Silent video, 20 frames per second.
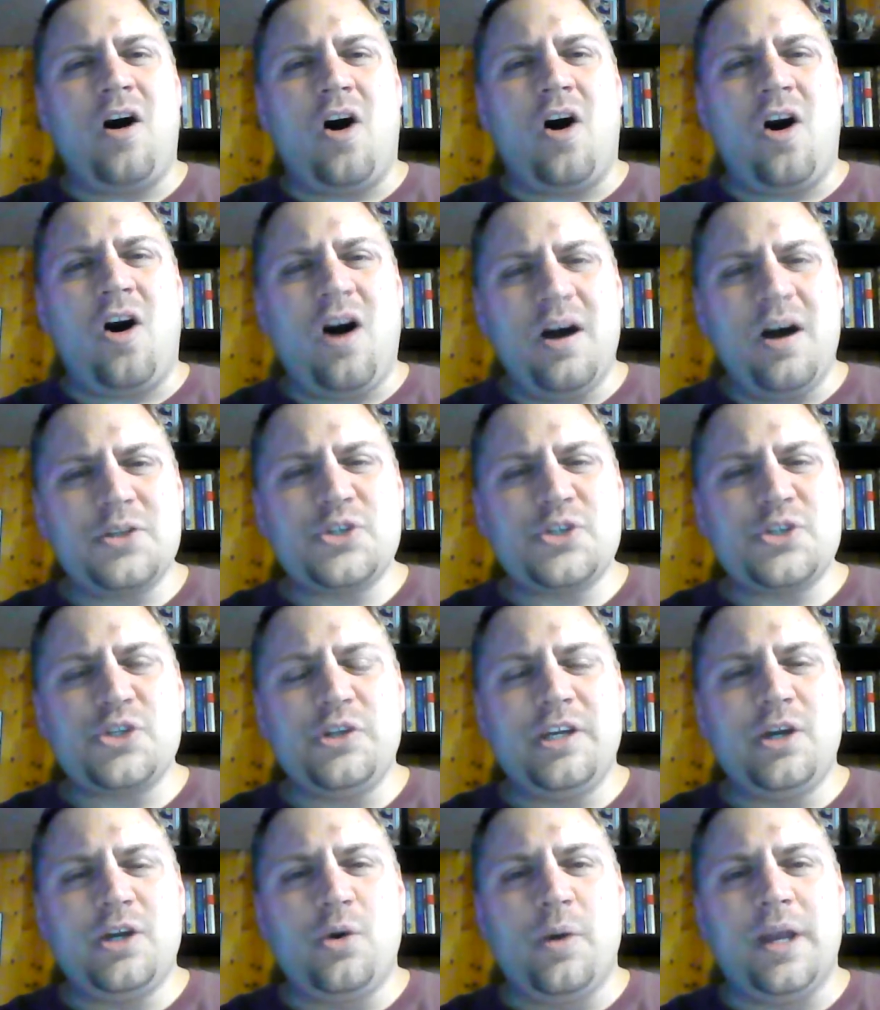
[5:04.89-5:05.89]

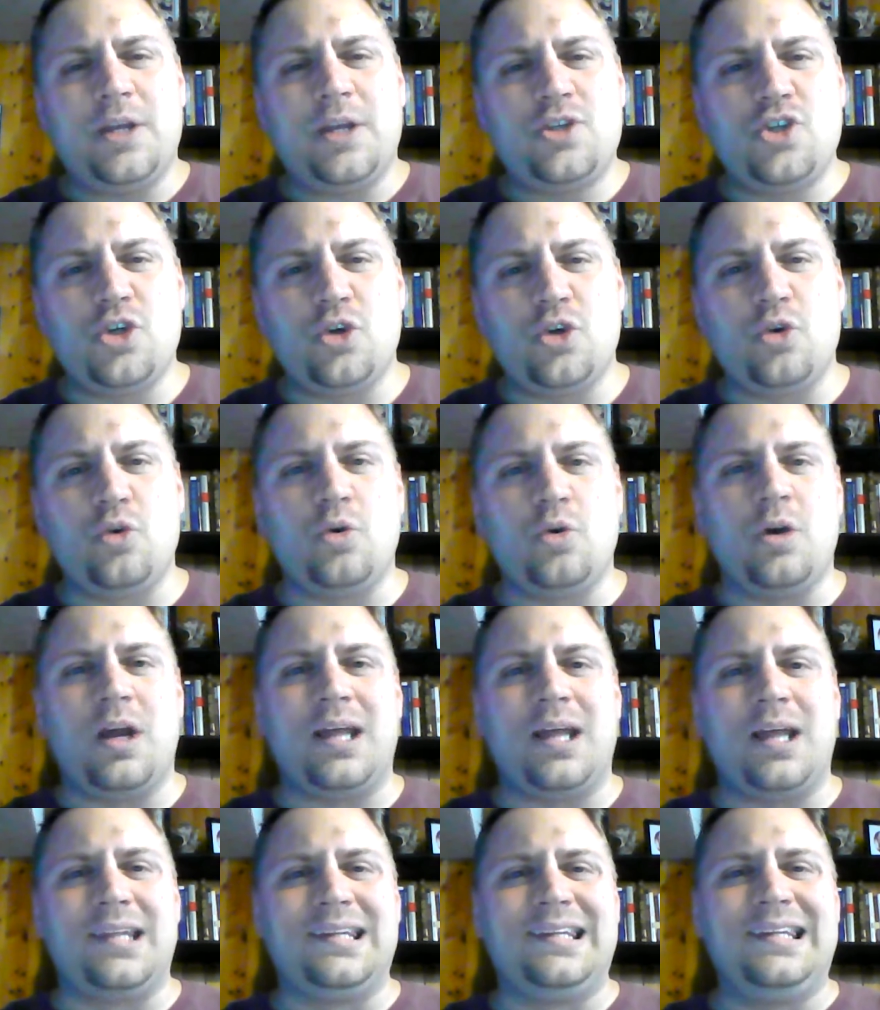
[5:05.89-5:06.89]
honestly going
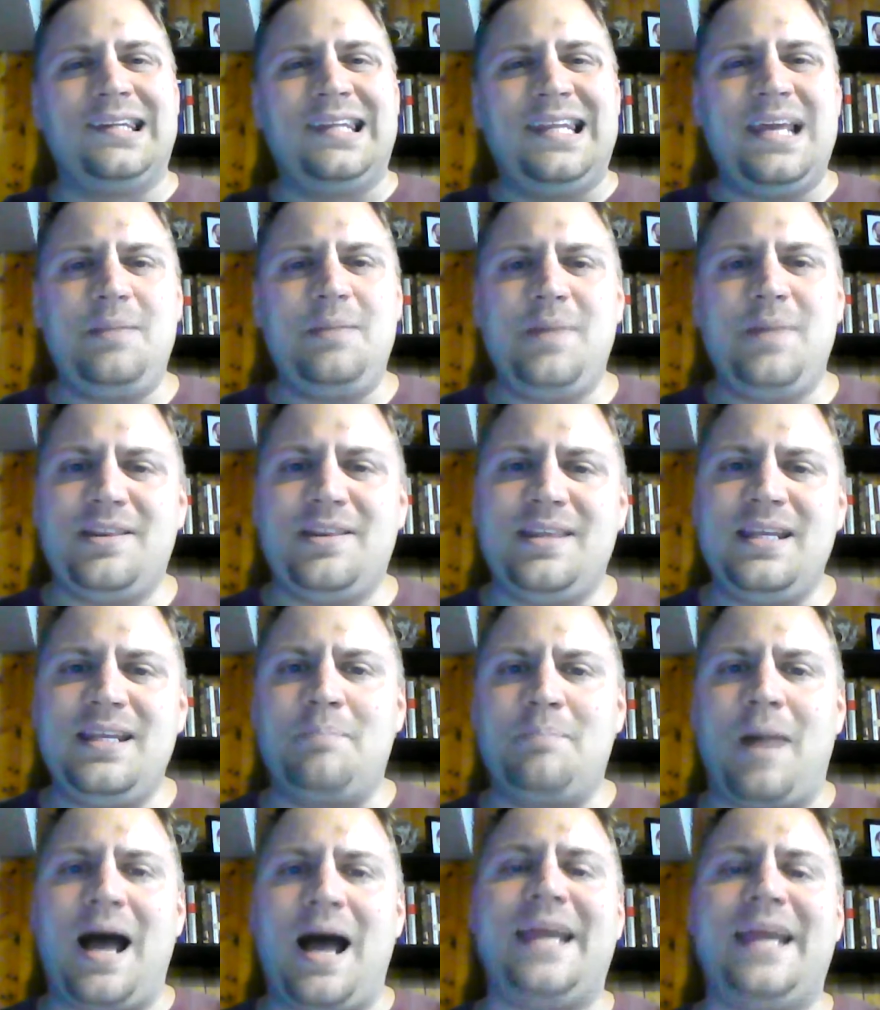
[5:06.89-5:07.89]
to limit
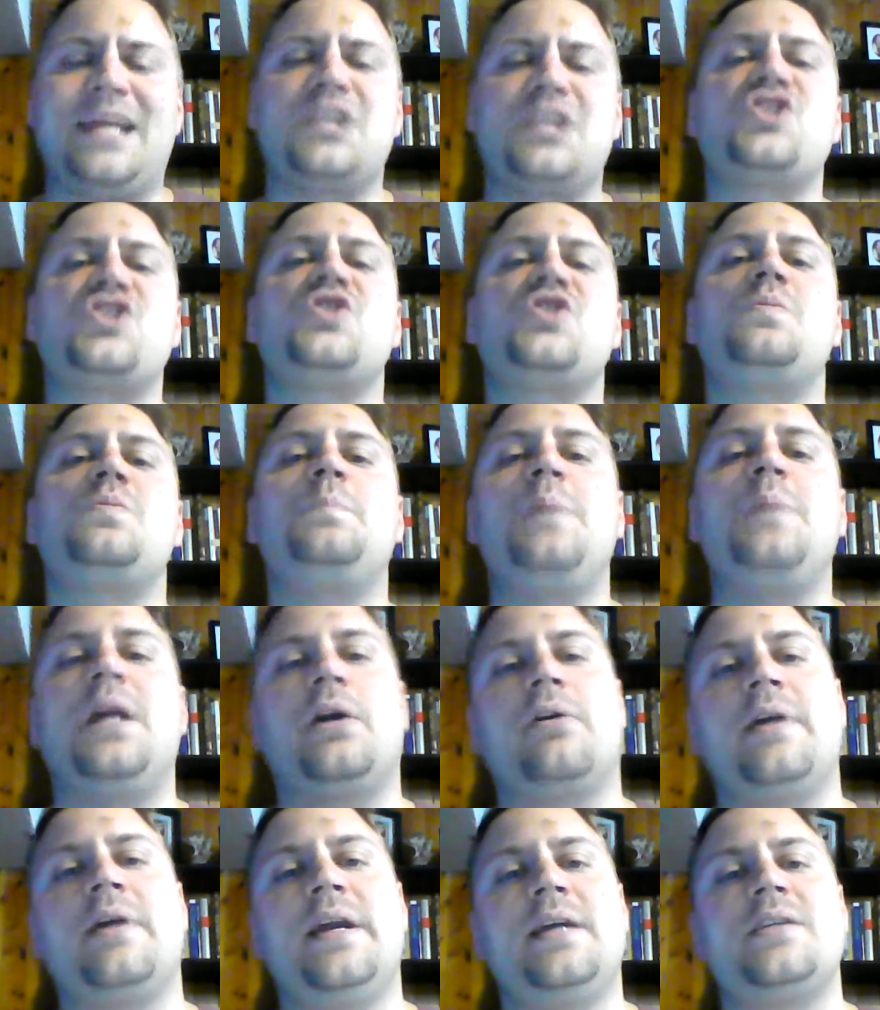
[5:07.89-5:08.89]
my
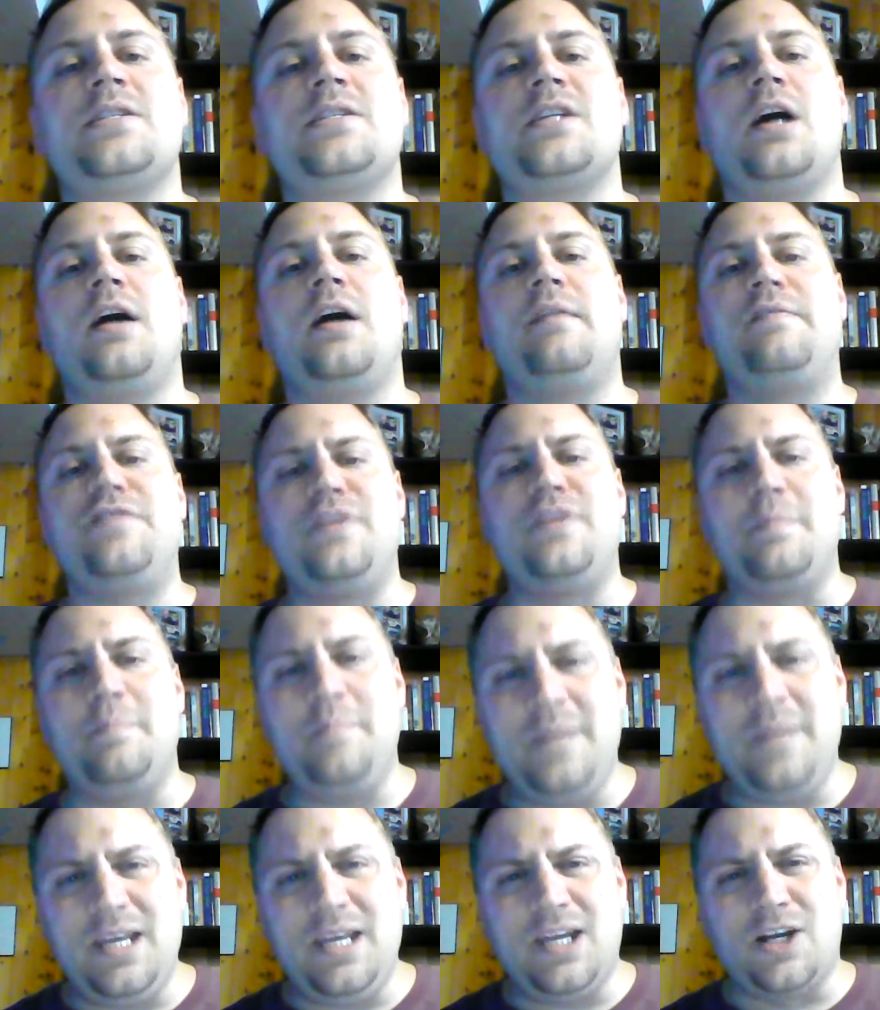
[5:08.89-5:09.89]
experience of the
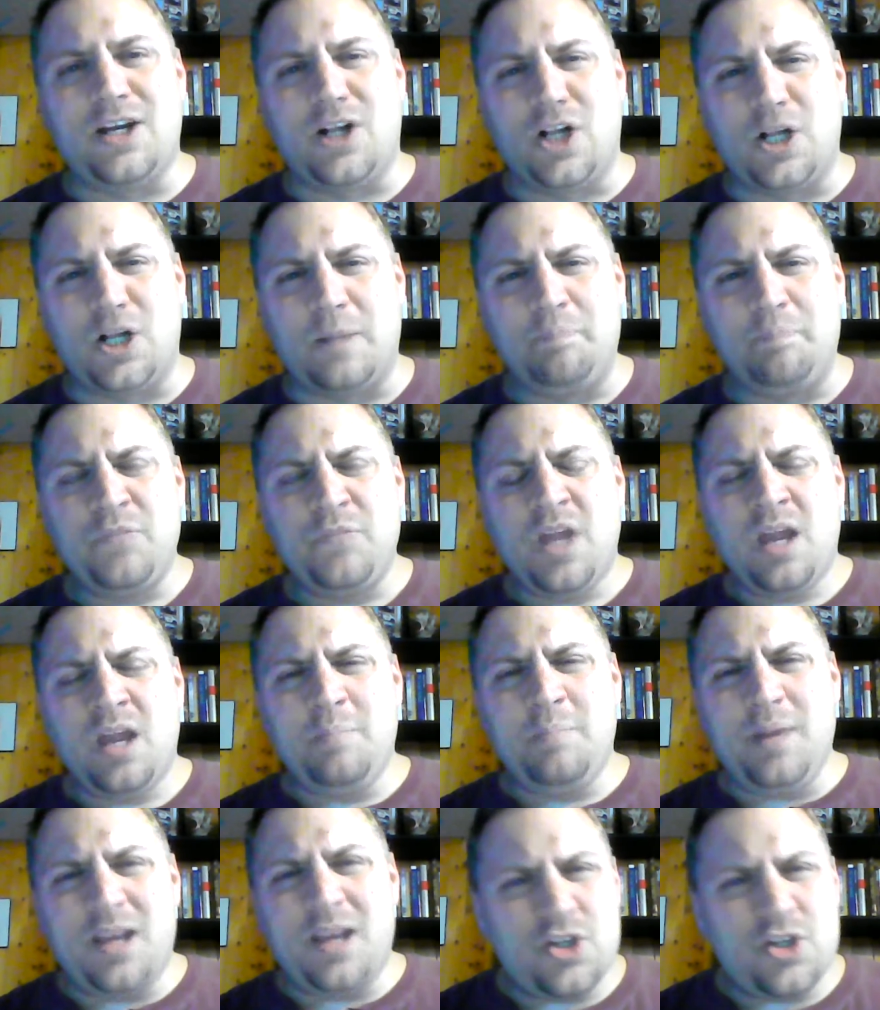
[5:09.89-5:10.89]
meal
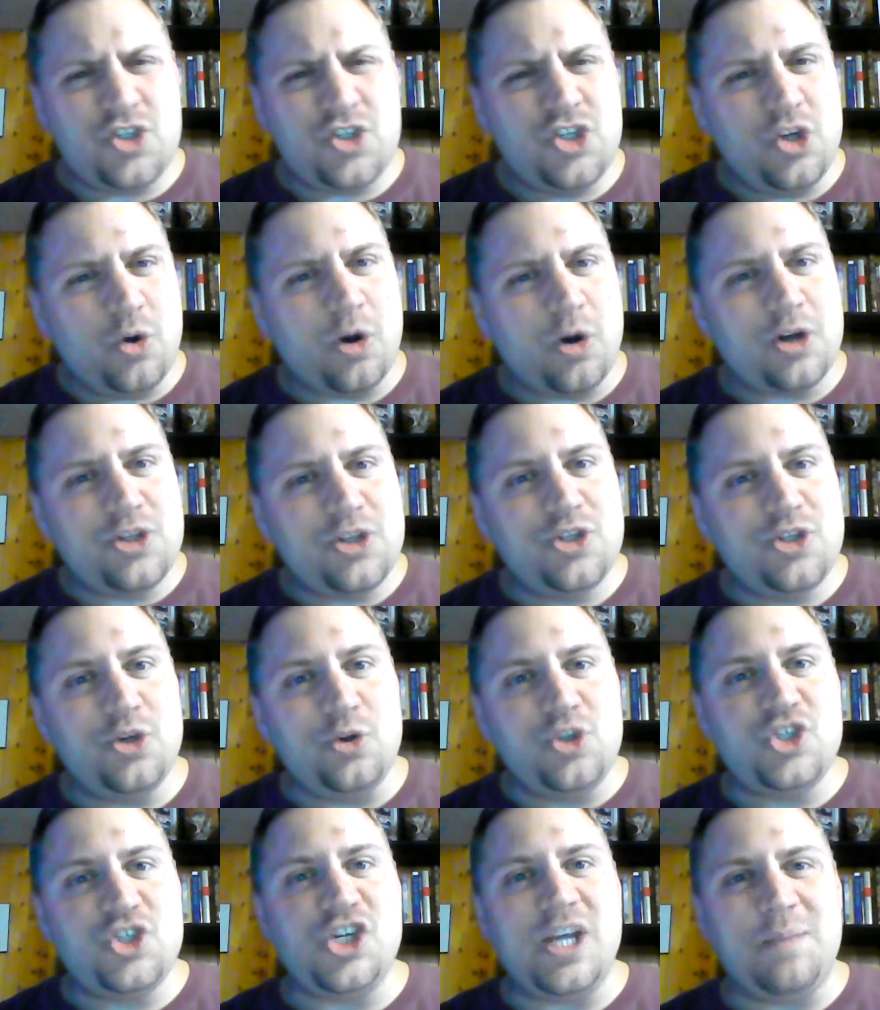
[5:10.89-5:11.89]
because you're
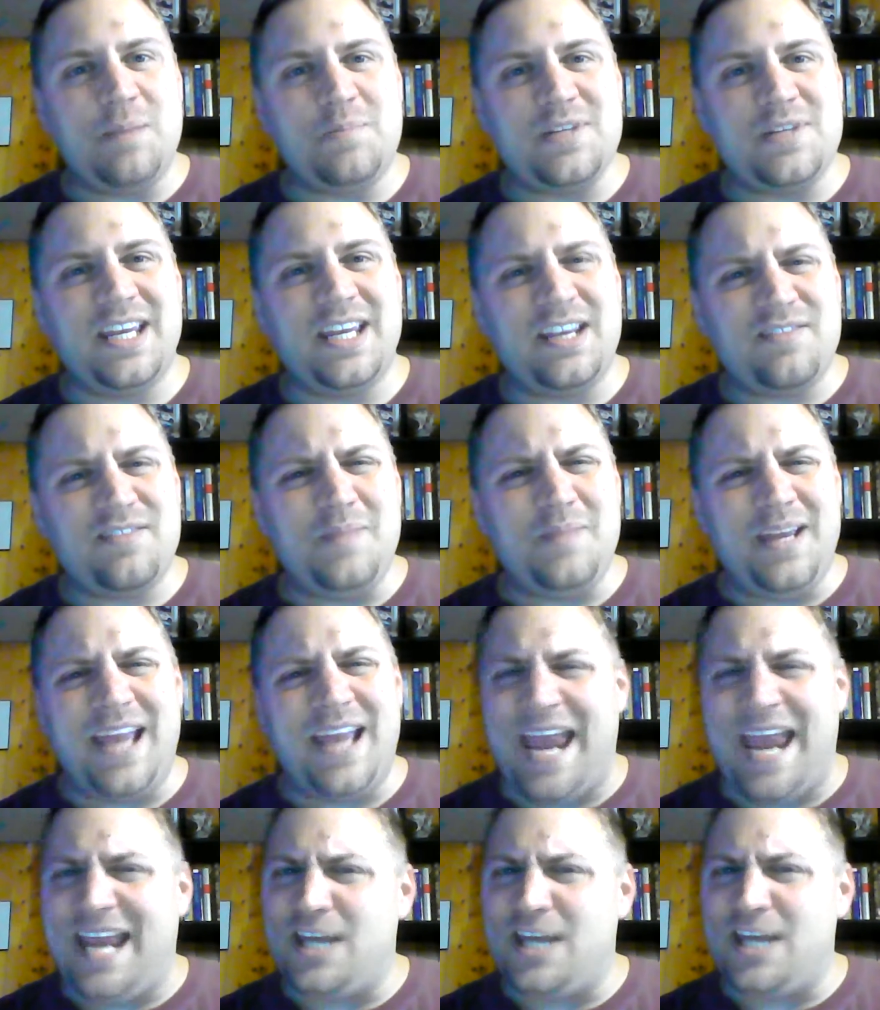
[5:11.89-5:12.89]
too cheap to give
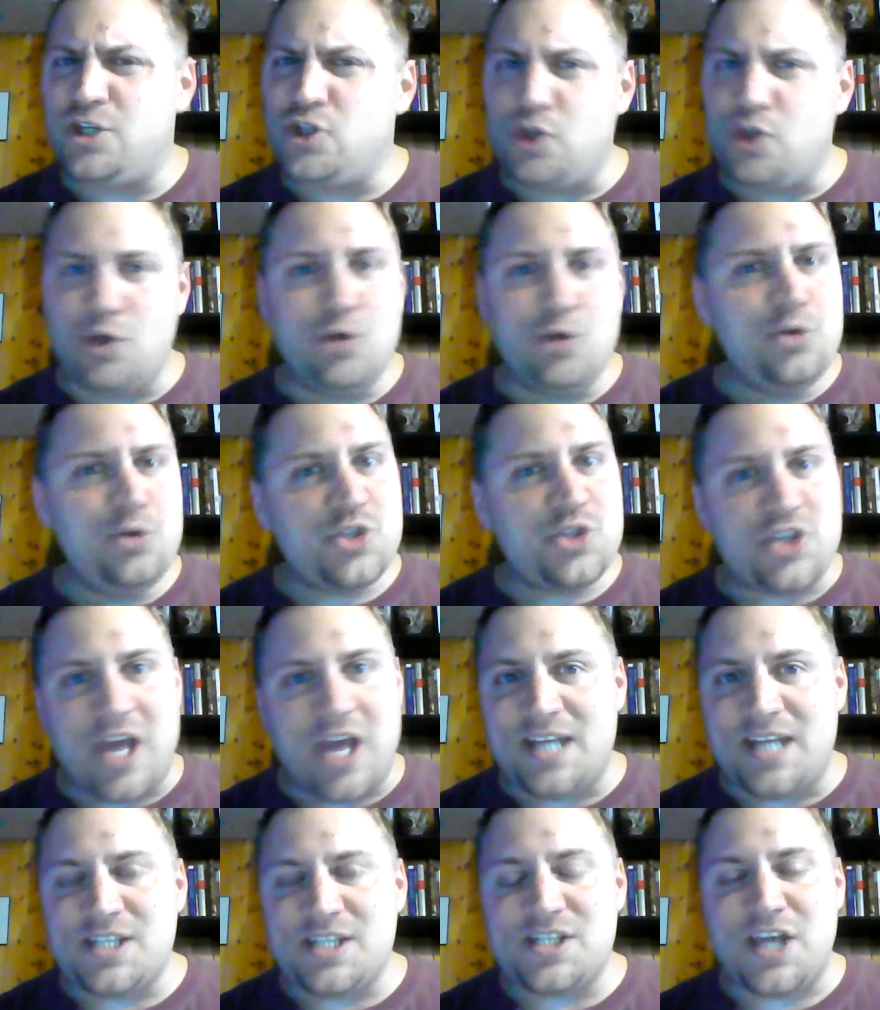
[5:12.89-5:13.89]
me a
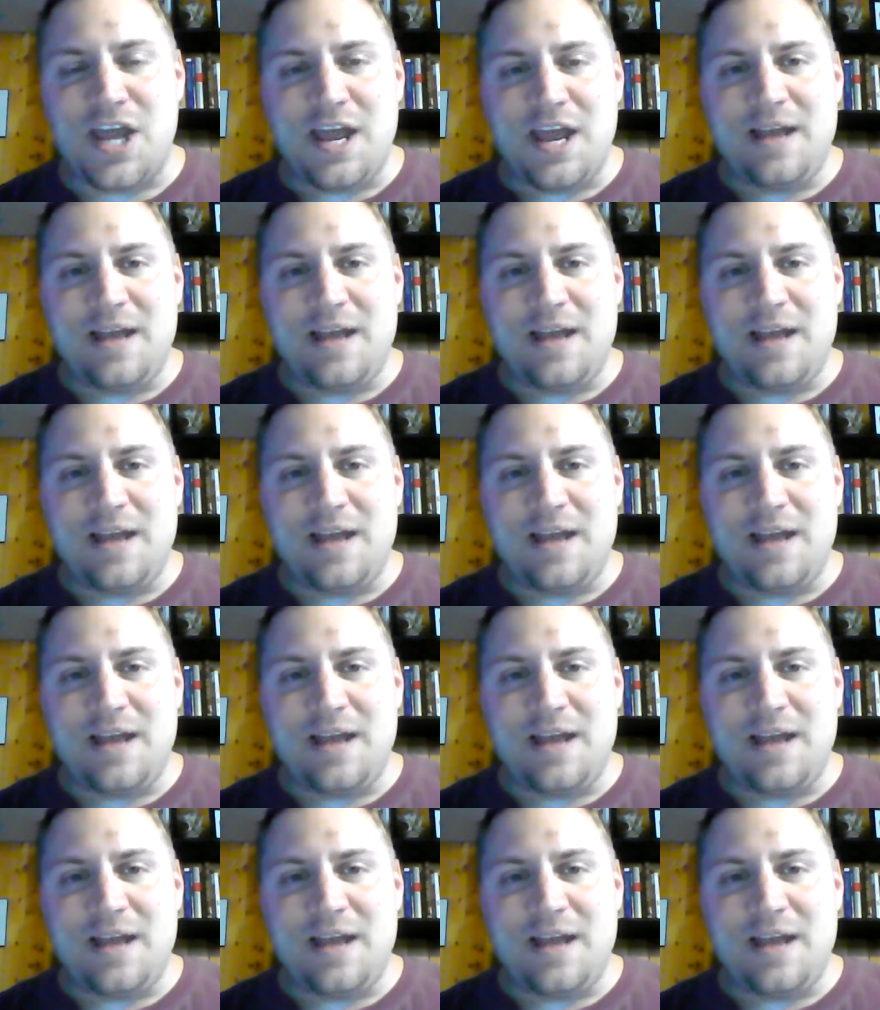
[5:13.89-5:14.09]
2-cent